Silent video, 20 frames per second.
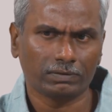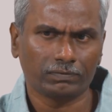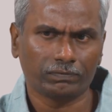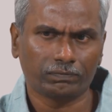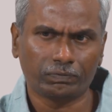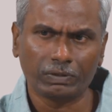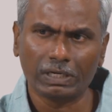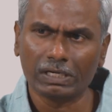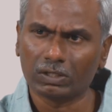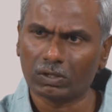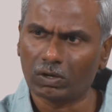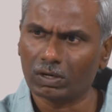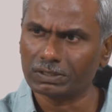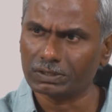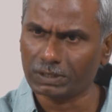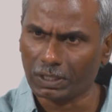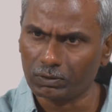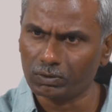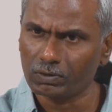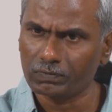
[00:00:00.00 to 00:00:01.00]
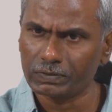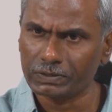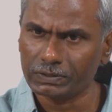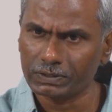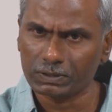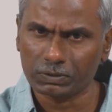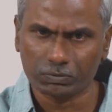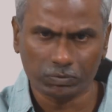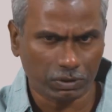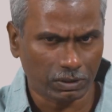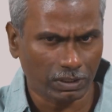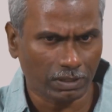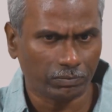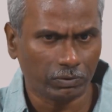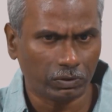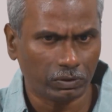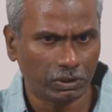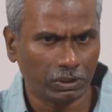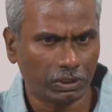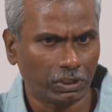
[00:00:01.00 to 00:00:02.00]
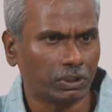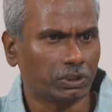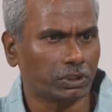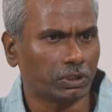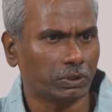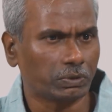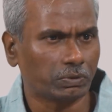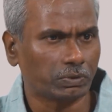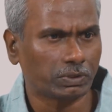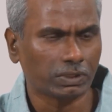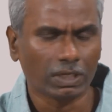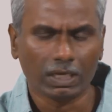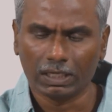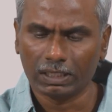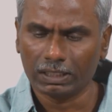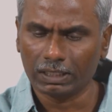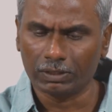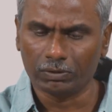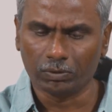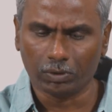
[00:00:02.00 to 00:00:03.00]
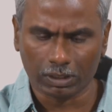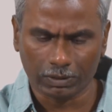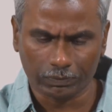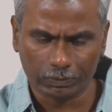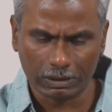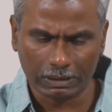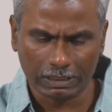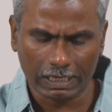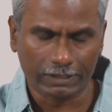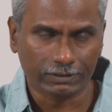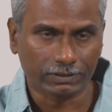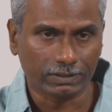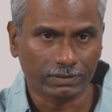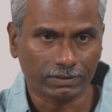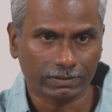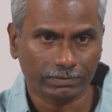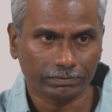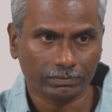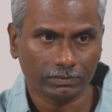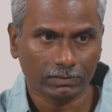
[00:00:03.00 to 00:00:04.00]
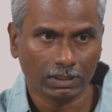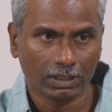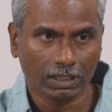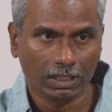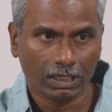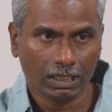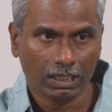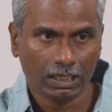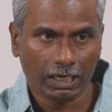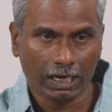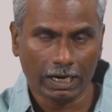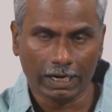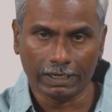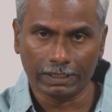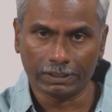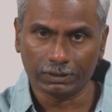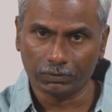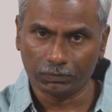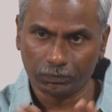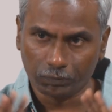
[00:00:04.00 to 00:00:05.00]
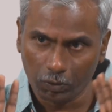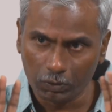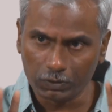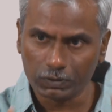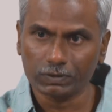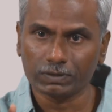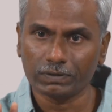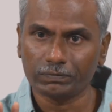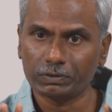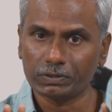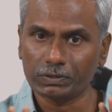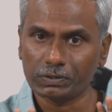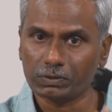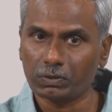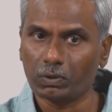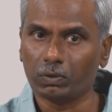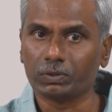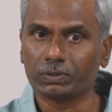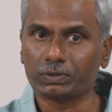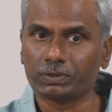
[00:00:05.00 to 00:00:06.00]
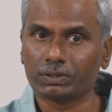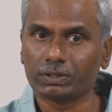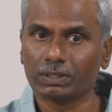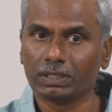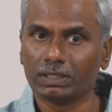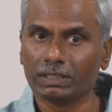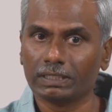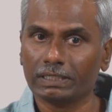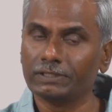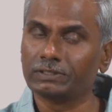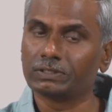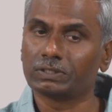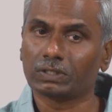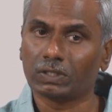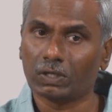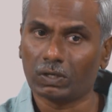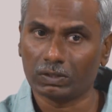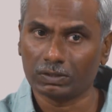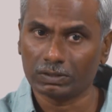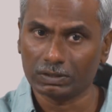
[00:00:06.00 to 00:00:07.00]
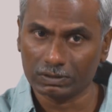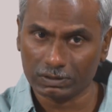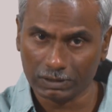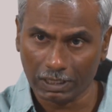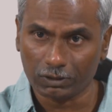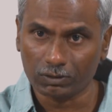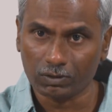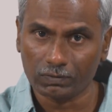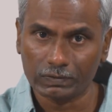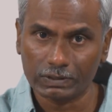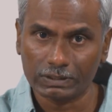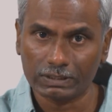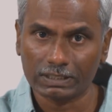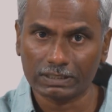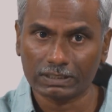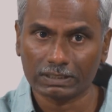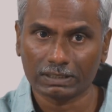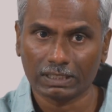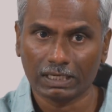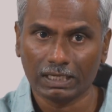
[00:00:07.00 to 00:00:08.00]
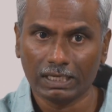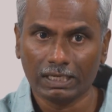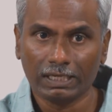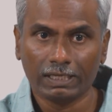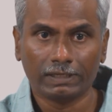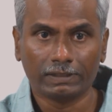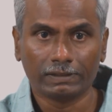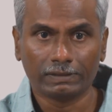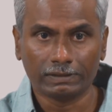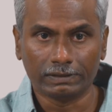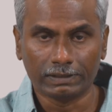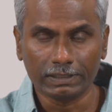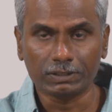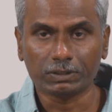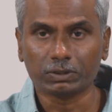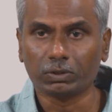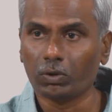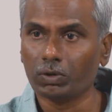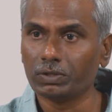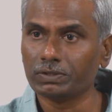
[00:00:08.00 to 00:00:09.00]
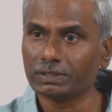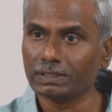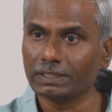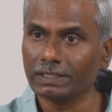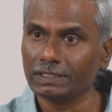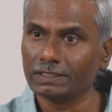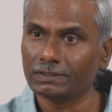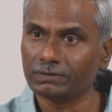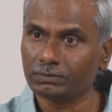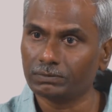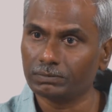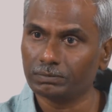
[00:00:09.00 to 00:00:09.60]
field called psychophysics, which I am going to introduce in one of the classes. And the focus of this course is psychophysics. This course is,